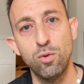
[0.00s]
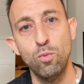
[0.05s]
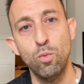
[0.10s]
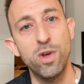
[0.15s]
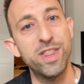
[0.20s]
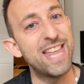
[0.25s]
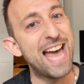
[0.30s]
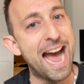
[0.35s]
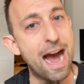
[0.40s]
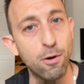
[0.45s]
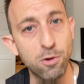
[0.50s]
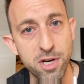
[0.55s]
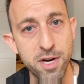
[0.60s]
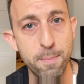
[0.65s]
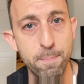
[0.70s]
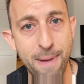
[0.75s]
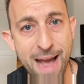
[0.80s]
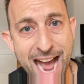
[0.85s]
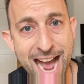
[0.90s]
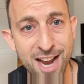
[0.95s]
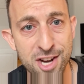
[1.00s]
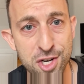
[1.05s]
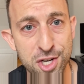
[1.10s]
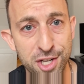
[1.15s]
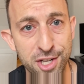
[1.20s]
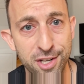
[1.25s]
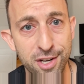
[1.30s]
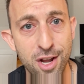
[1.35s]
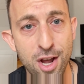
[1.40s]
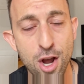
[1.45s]
without
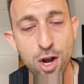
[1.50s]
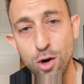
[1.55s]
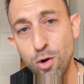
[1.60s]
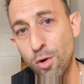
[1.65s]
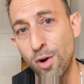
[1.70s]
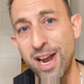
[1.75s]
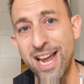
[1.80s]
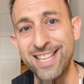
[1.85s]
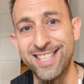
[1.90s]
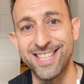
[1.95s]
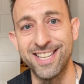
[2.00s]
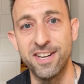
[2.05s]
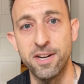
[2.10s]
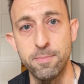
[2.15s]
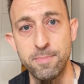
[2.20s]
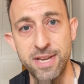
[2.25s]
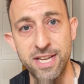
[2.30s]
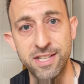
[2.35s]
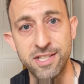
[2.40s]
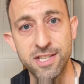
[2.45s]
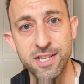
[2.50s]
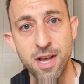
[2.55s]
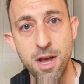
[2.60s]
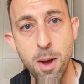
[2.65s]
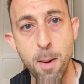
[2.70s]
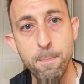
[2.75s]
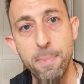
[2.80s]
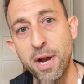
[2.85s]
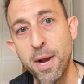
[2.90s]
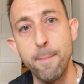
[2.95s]
compassion creates enemies,
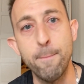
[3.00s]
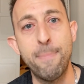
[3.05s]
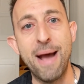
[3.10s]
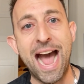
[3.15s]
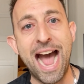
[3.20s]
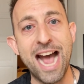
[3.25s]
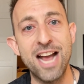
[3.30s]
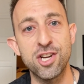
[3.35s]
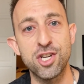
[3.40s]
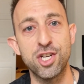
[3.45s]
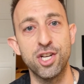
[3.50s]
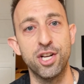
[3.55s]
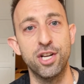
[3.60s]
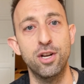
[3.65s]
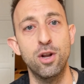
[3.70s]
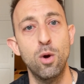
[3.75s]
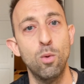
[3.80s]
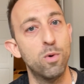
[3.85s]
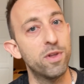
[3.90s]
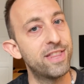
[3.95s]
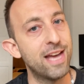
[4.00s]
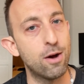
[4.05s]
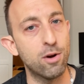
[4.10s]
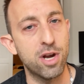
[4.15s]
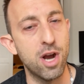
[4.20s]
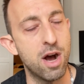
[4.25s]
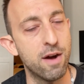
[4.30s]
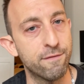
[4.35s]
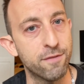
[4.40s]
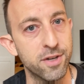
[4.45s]
but compassion
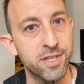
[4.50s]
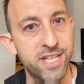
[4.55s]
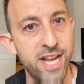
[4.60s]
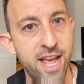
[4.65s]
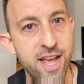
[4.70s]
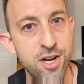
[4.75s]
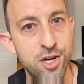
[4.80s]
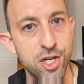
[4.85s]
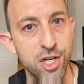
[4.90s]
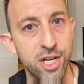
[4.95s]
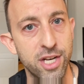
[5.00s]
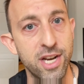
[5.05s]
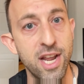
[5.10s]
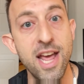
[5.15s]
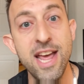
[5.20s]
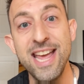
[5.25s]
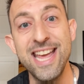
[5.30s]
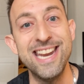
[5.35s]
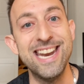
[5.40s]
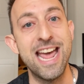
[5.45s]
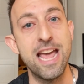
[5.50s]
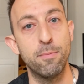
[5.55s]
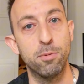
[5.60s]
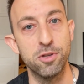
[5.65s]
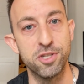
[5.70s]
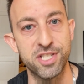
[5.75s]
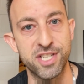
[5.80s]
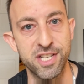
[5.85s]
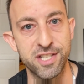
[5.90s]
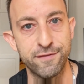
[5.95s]
without confrontation
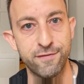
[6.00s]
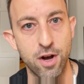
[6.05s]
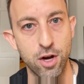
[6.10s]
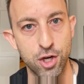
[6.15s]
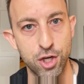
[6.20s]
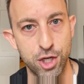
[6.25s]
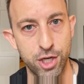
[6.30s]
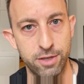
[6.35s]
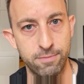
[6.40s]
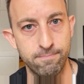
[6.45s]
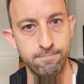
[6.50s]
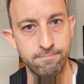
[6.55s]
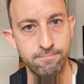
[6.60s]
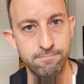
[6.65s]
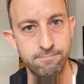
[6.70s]
enables dysfunction.